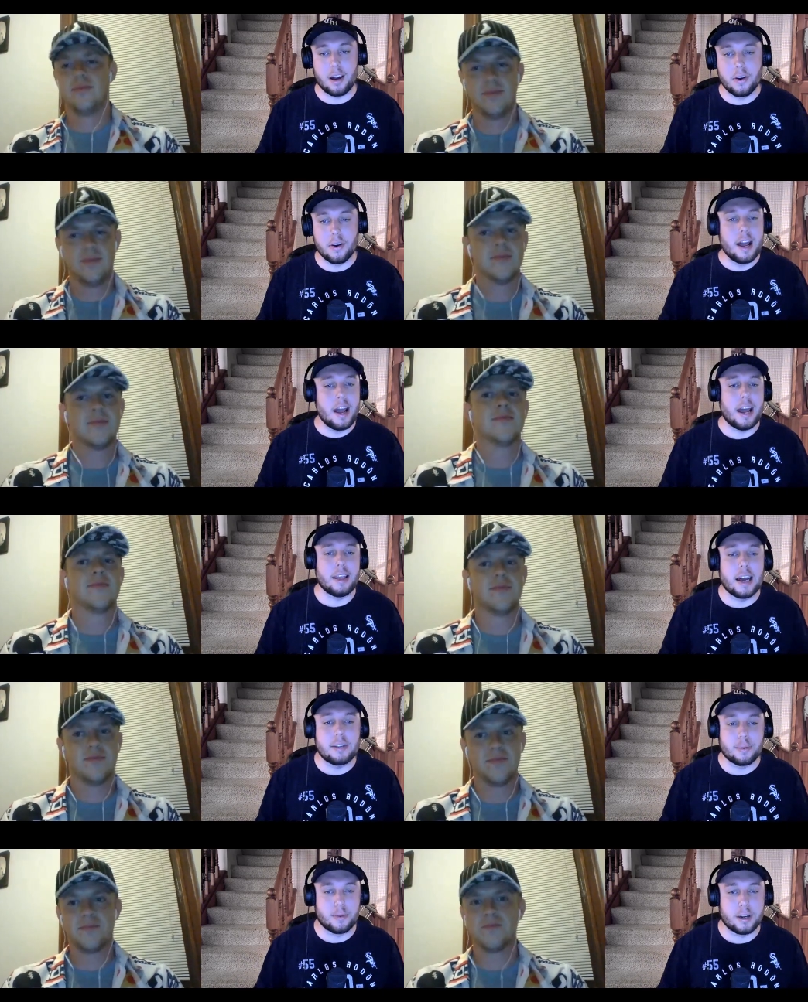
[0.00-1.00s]
Speaker 1: though. And
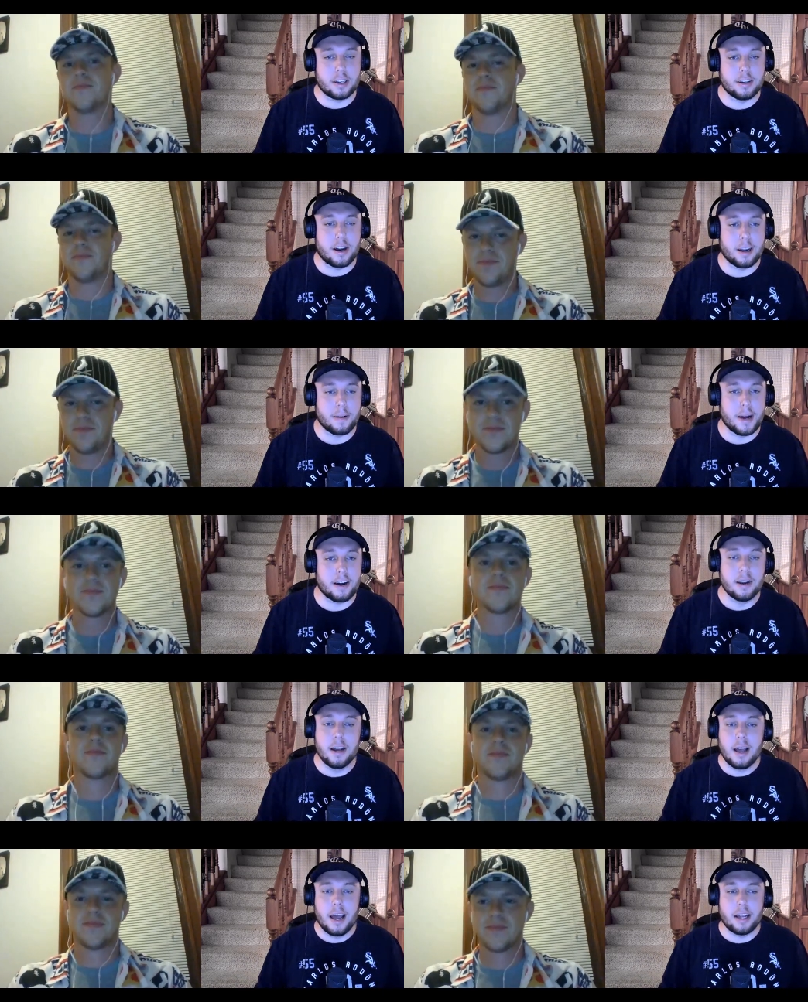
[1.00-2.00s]
that's what we're going to talk
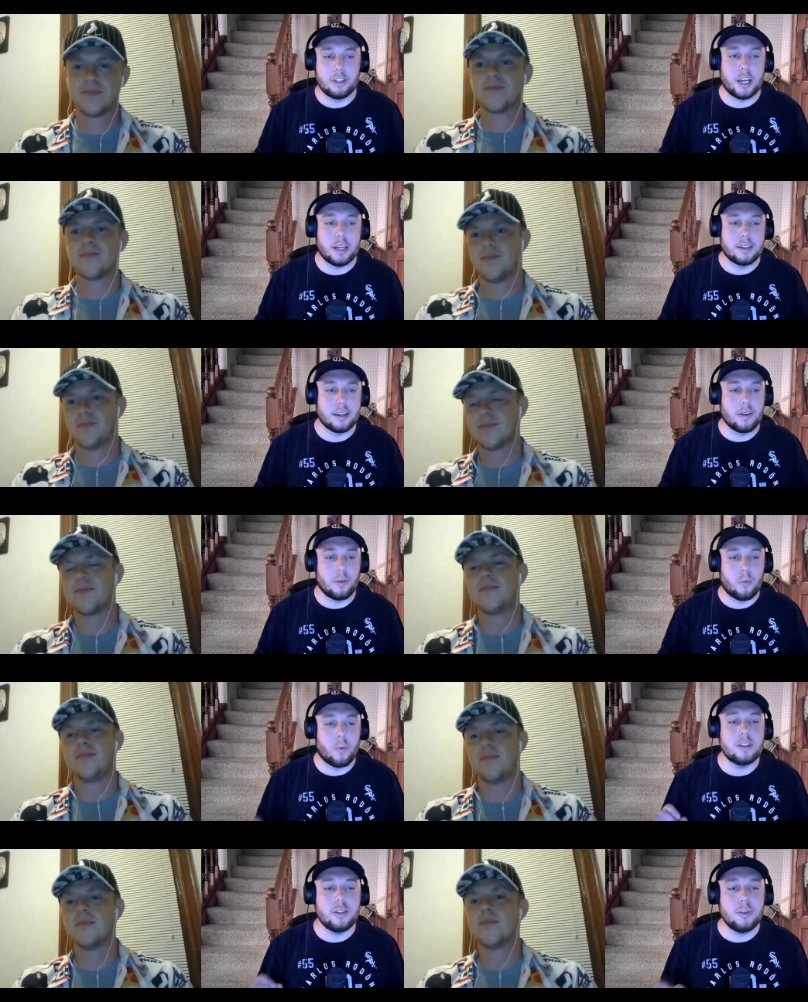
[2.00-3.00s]
about. And Jason,
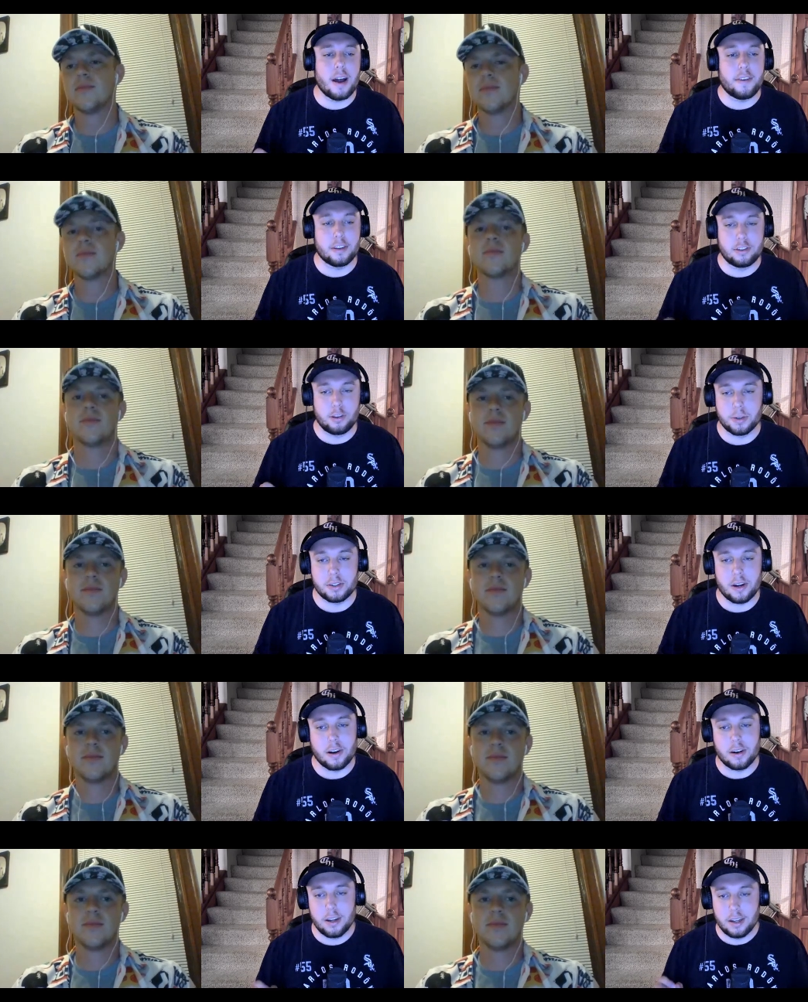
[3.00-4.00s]
what do you have on
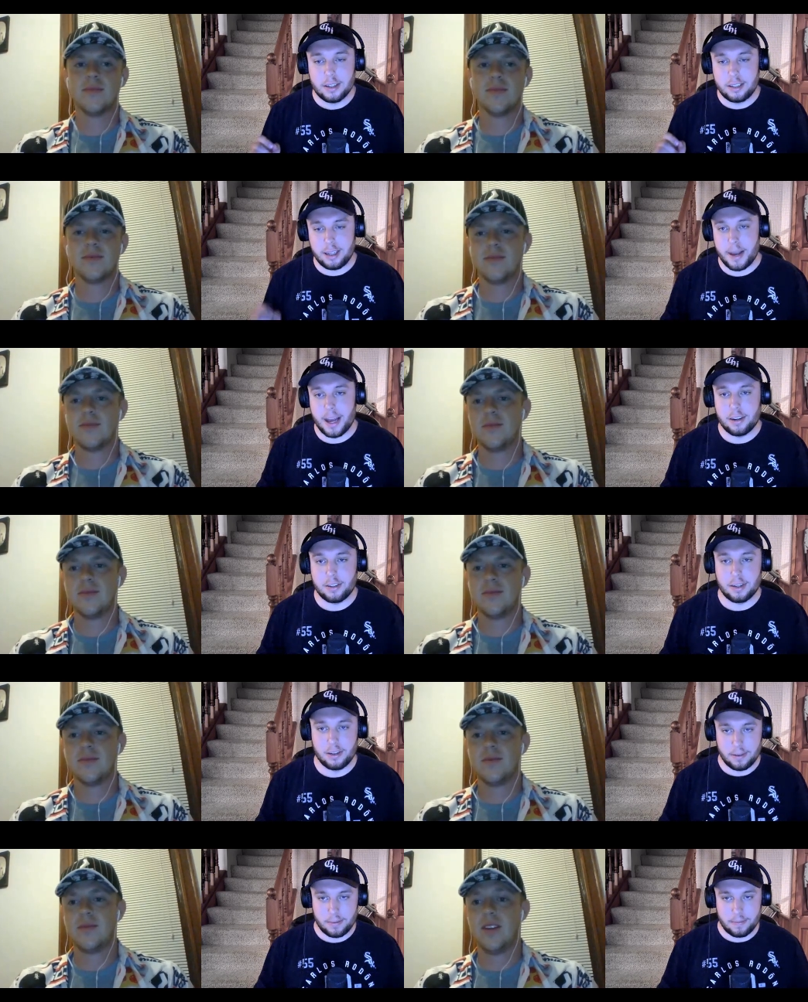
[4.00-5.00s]
superstar Tim
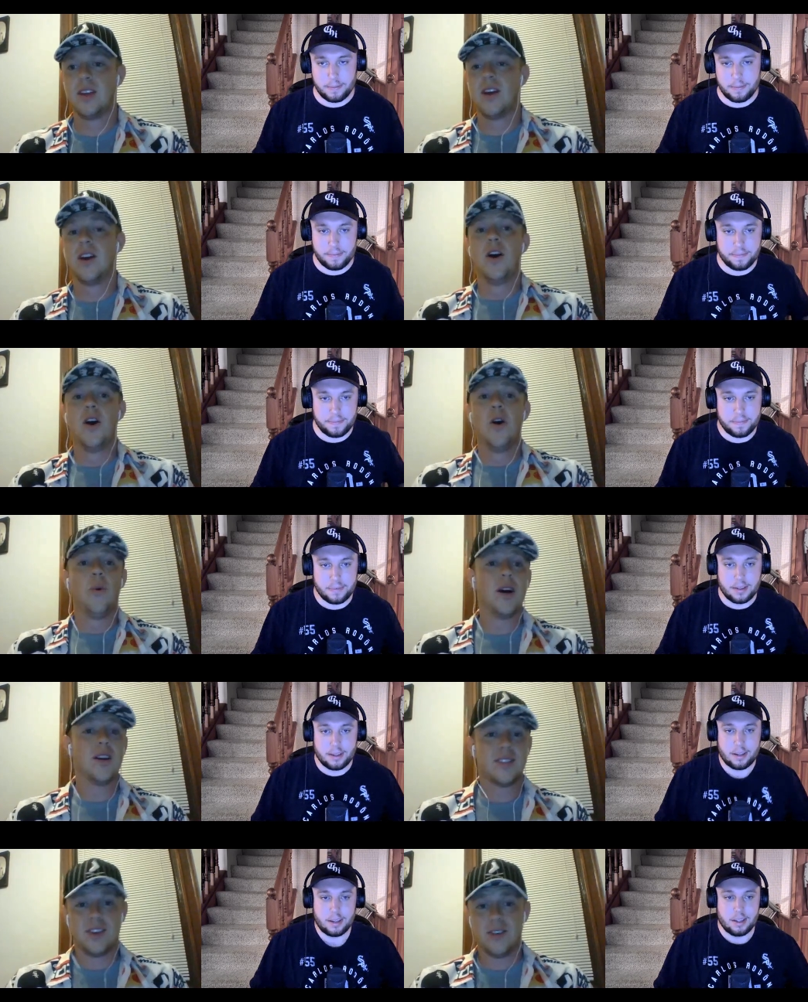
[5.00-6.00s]
Anderson?
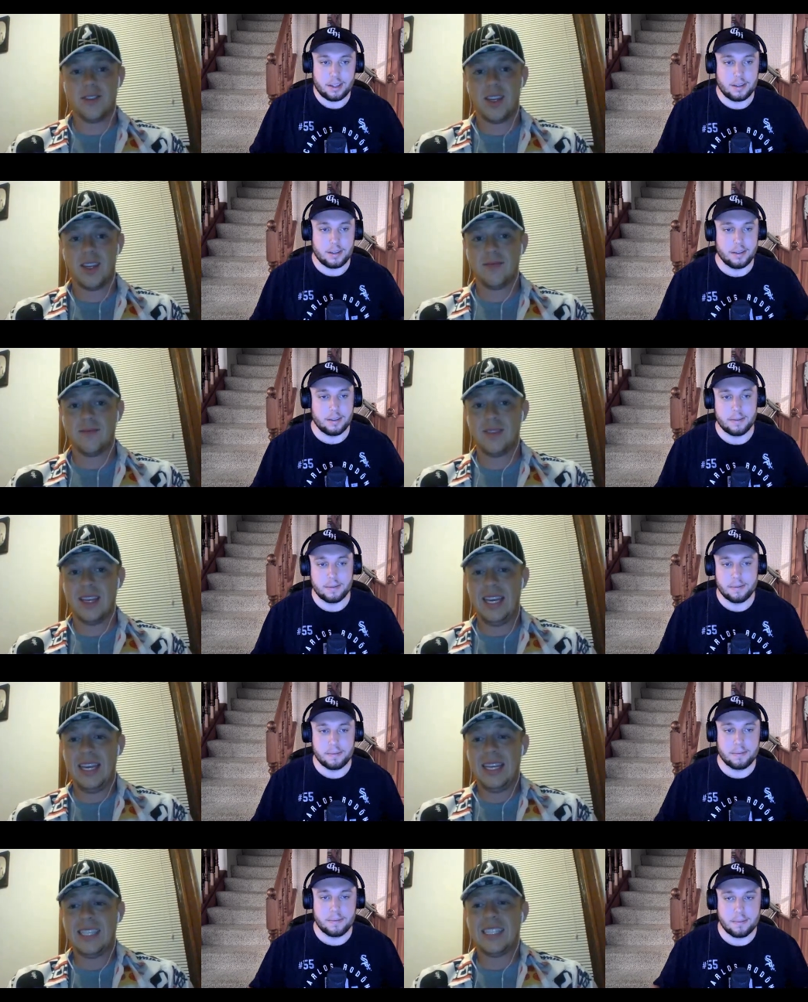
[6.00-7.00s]
Speaker 2: Well, Tony,
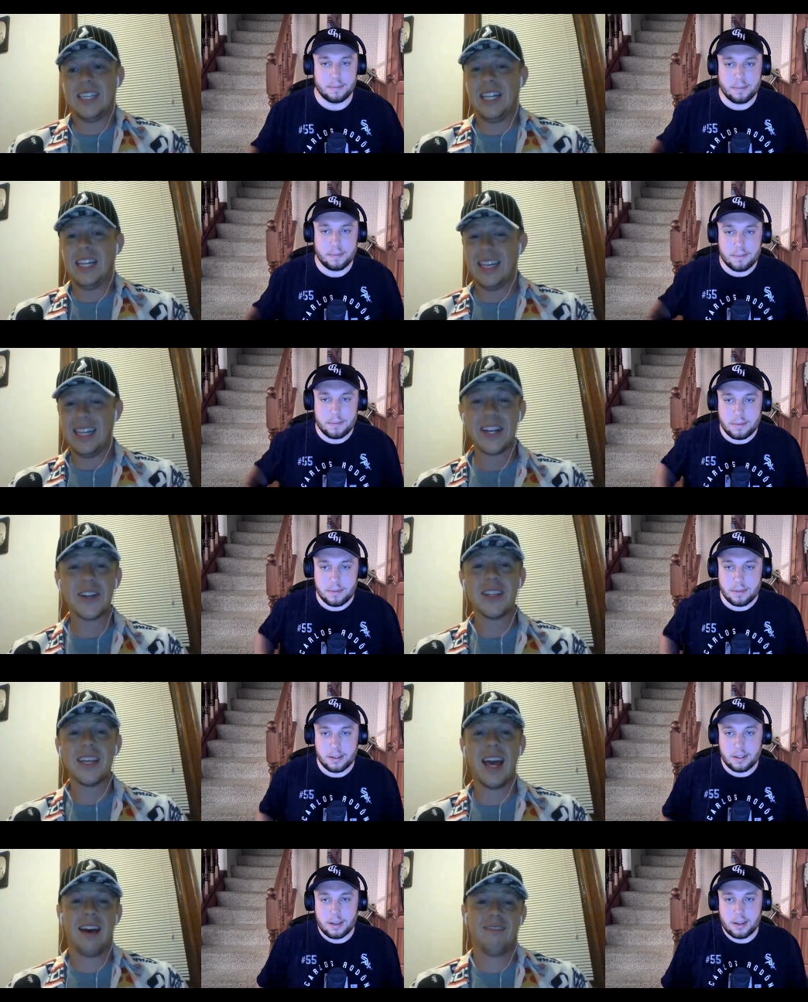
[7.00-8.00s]
it's
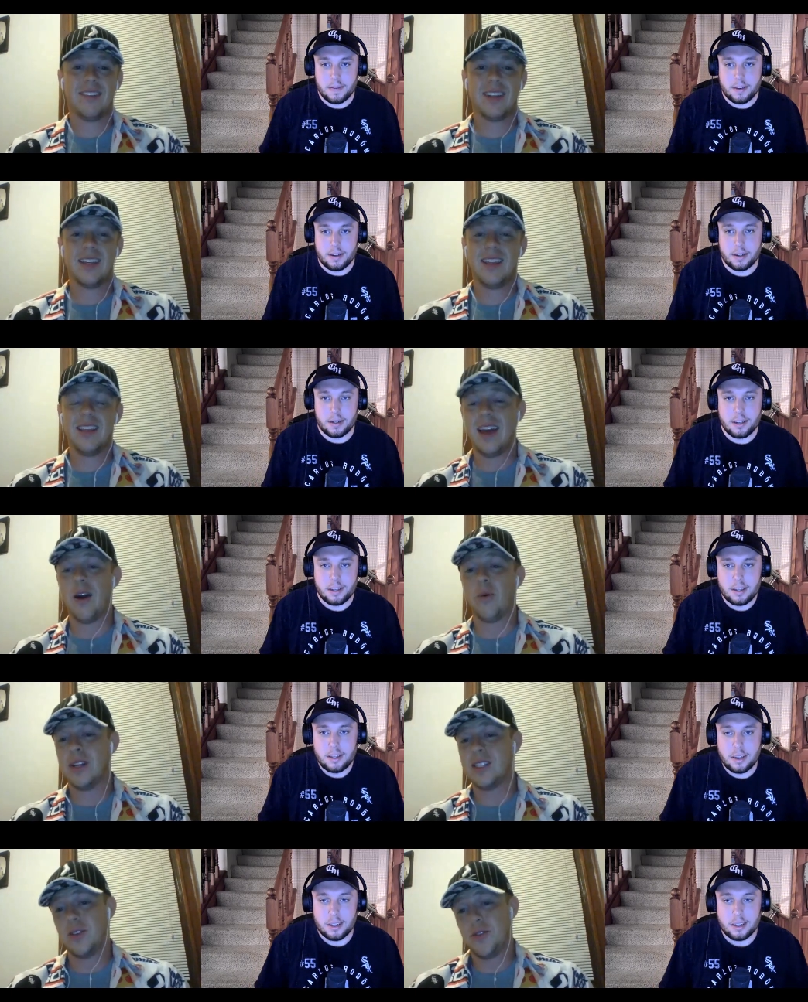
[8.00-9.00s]
clearly evident that
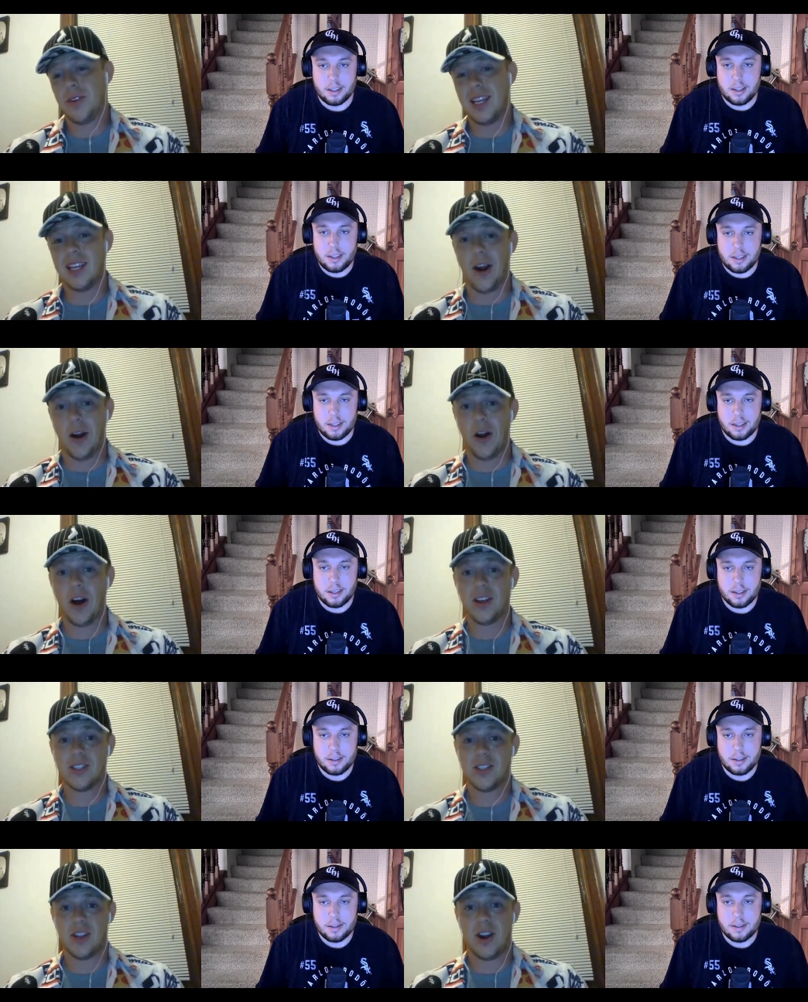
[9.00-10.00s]
we do need our
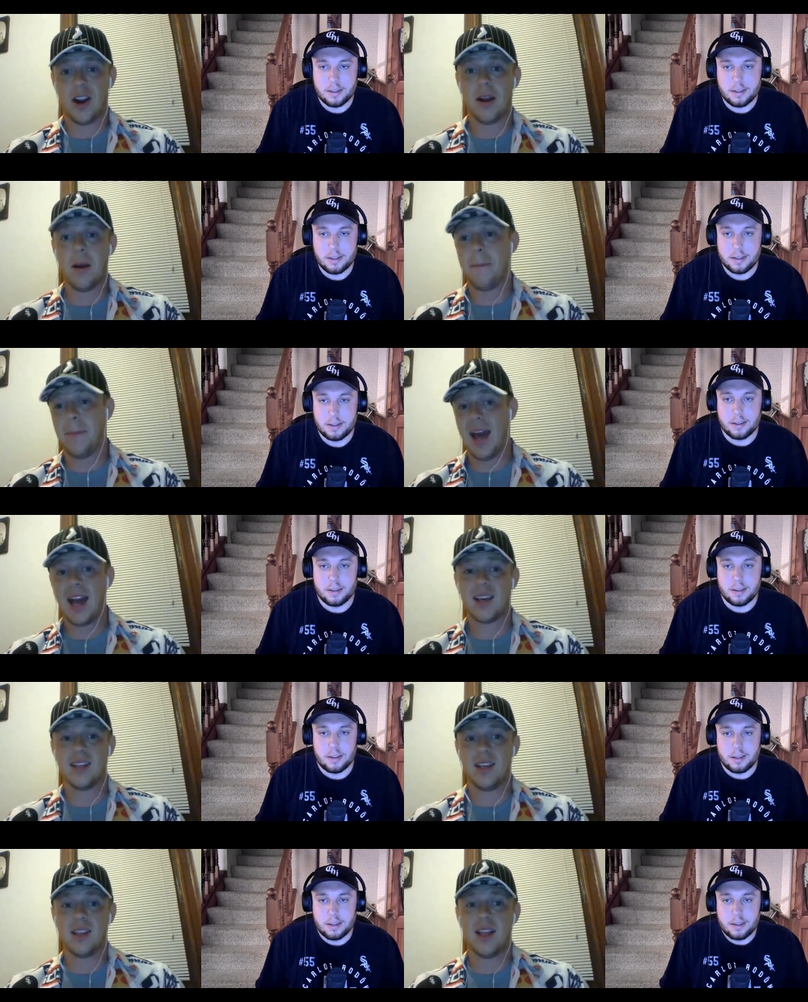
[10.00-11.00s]
all-star back
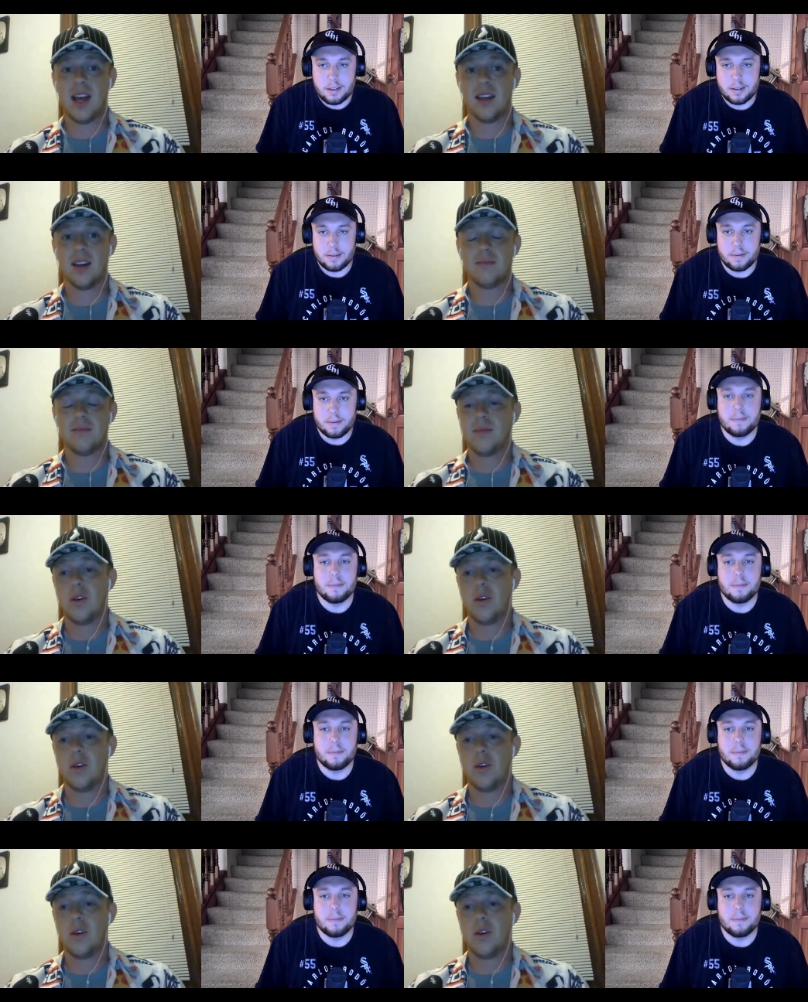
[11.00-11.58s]
in the lineup.